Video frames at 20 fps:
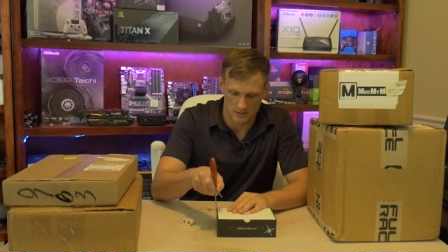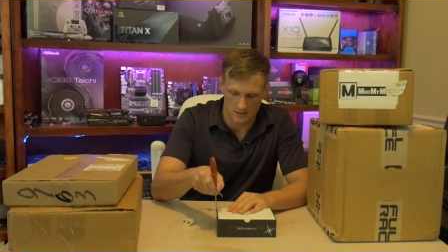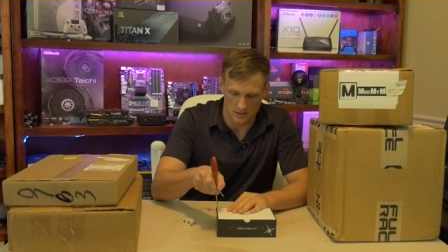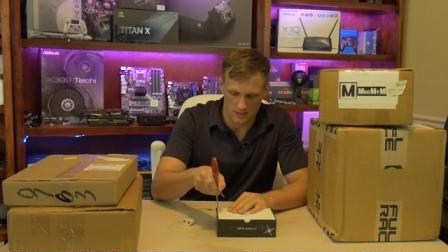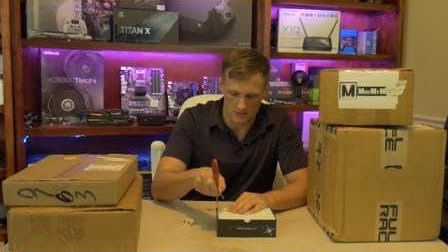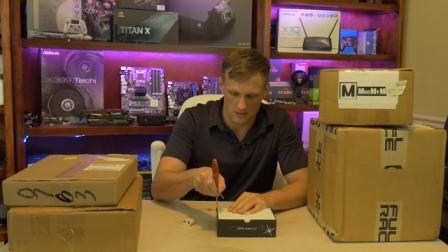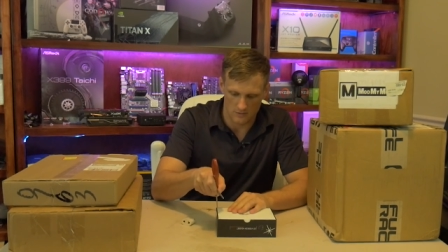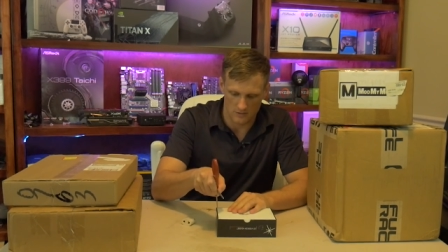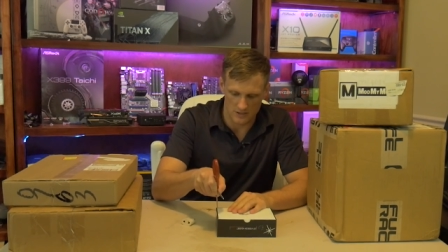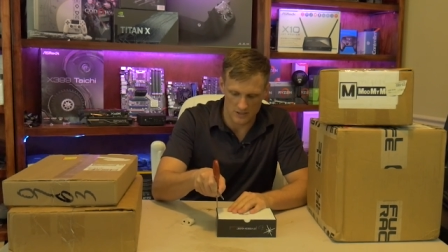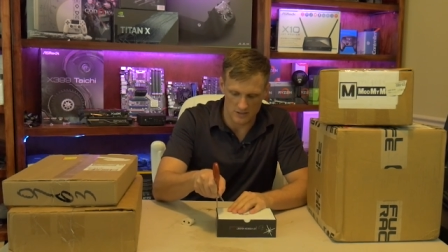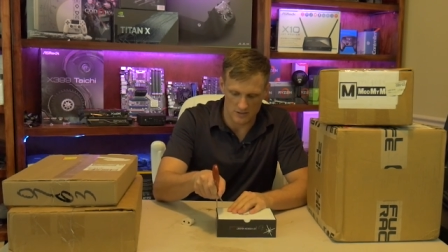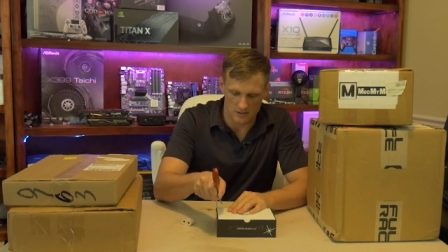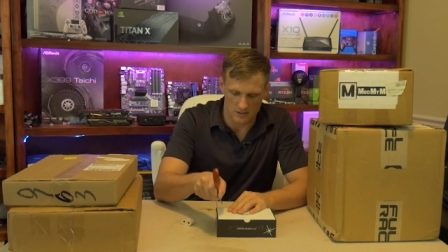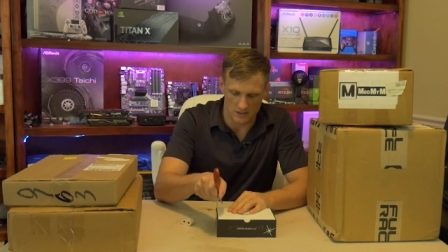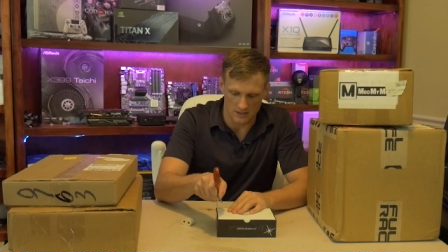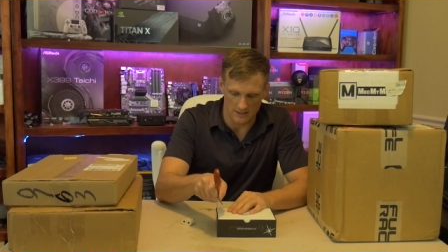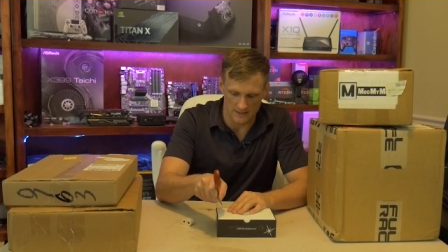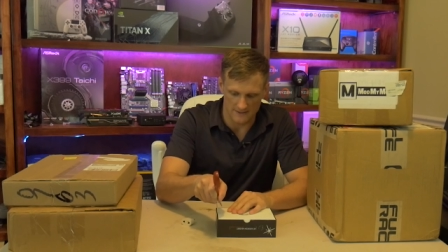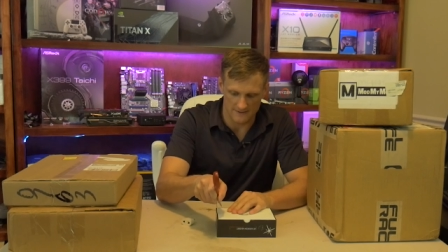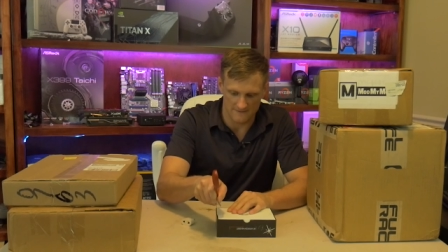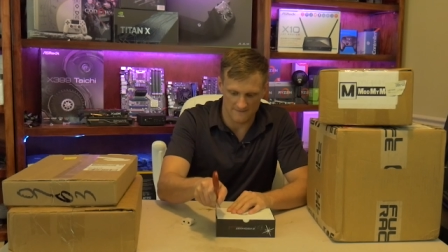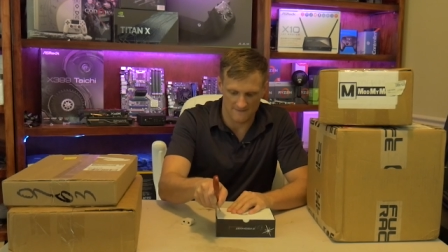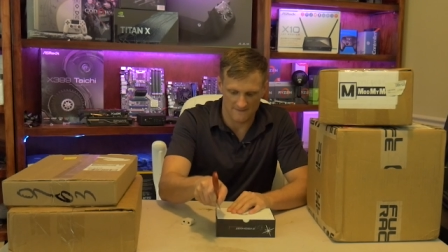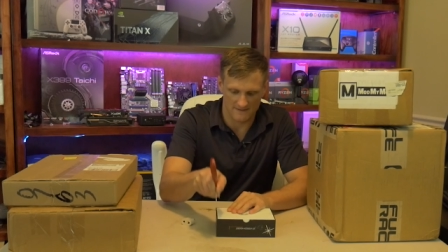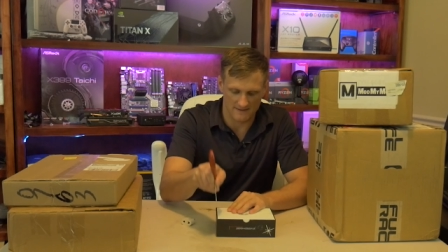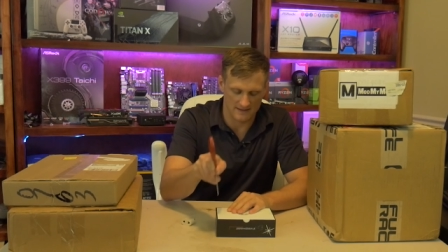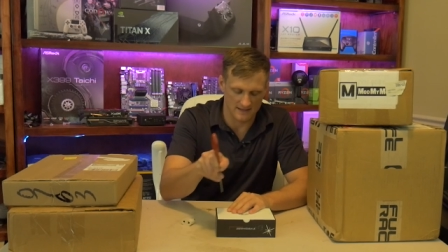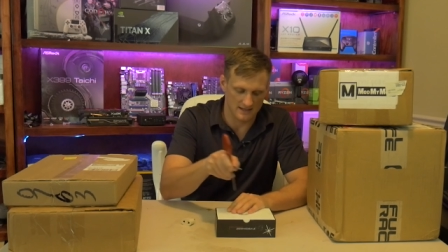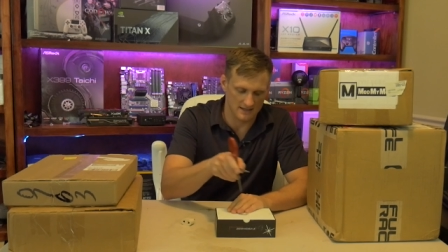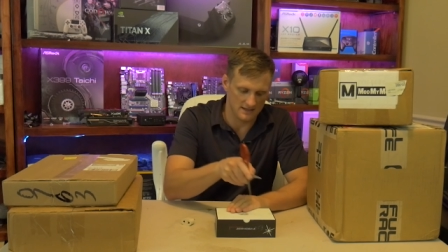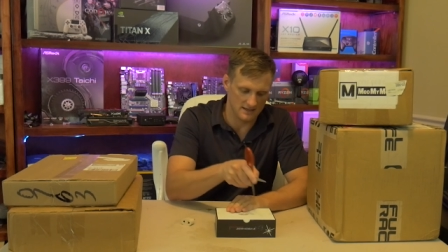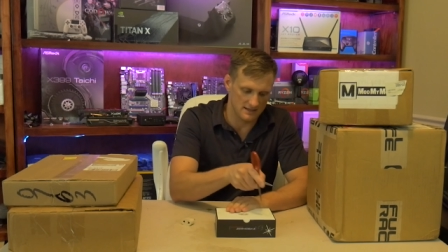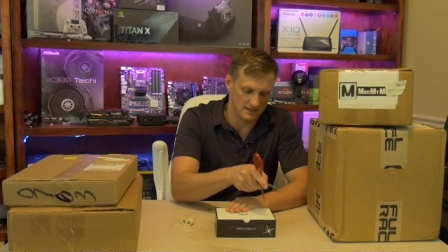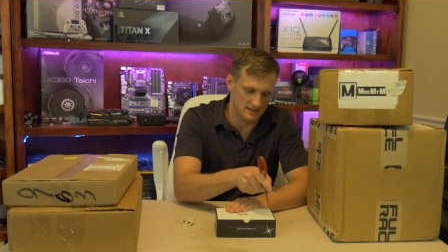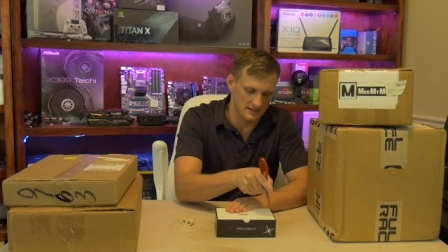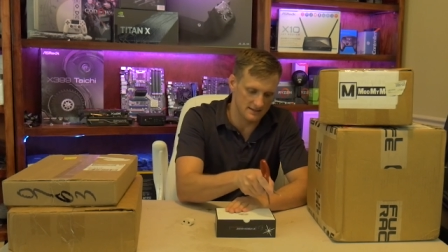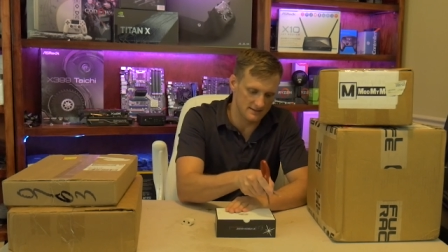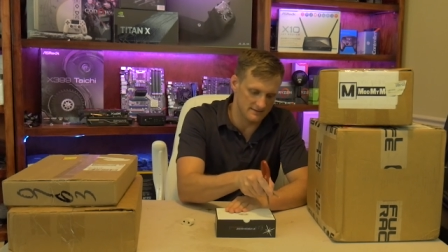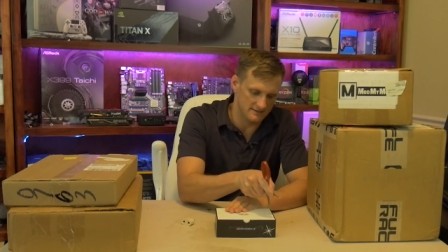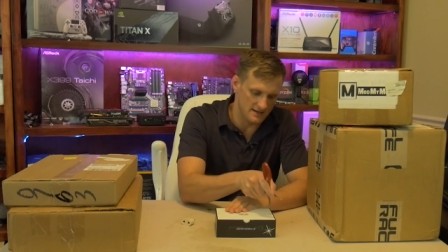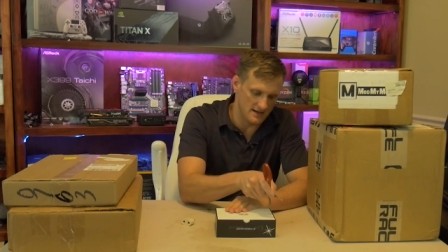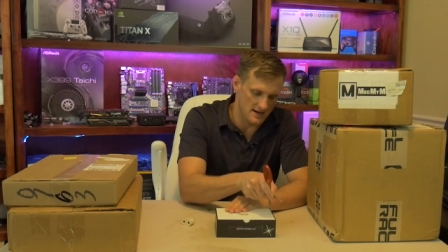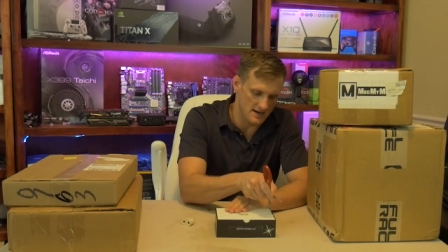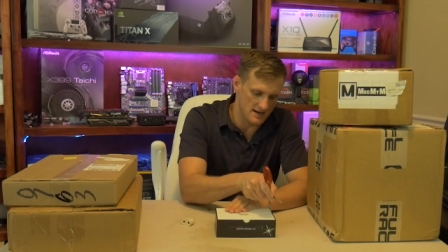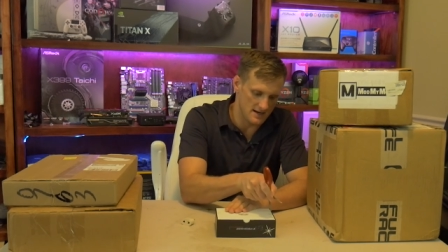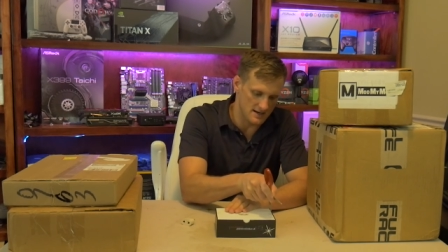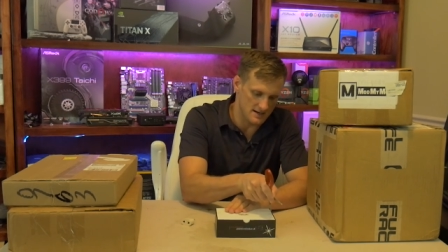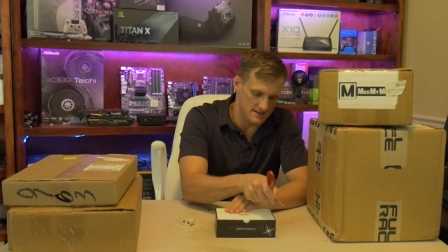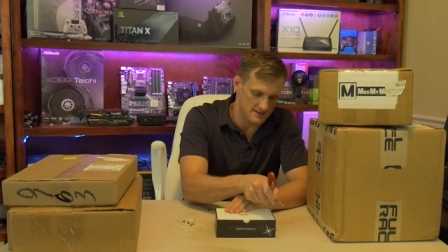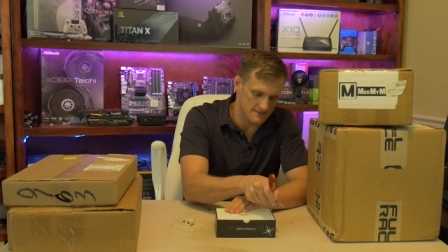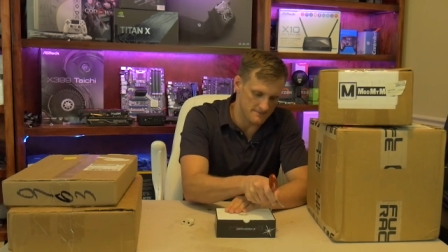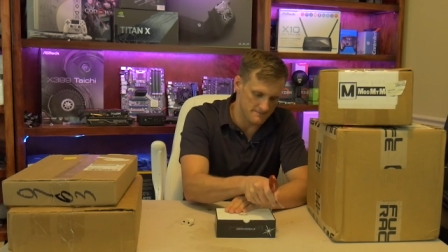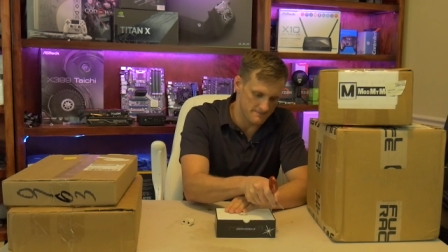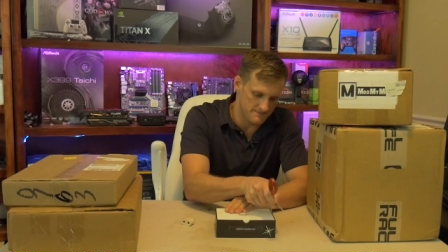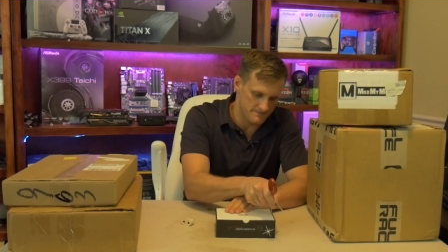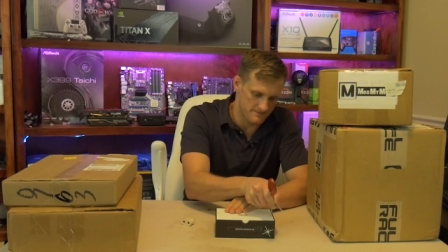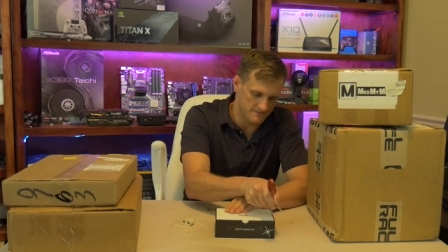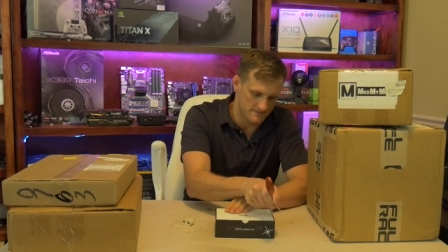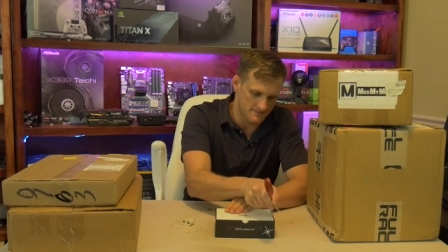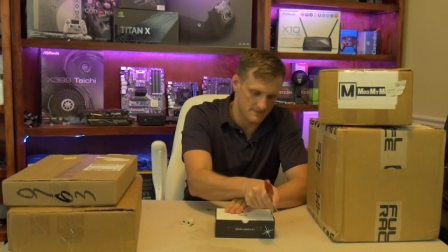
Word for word: uh, what do you call it it's a um,